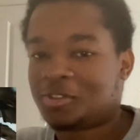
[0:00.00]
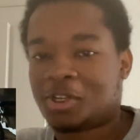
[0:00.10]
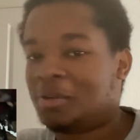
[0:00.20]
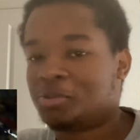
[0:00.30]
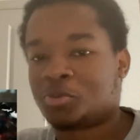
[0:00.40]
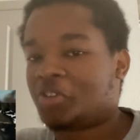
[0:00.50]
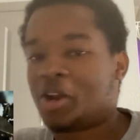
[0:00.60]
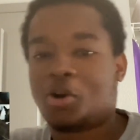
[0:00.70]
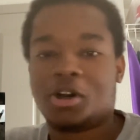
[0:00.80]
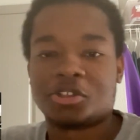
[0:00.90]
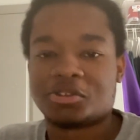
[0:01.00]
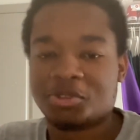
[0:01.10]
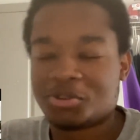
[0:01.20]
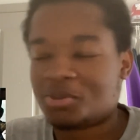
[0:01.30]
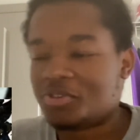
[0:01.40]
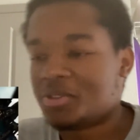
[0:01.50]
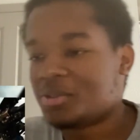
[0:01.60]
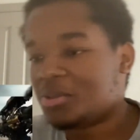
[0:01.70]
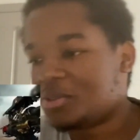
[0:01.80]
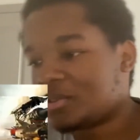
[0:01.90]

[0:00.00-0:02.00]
Comes with how awesome this movie is.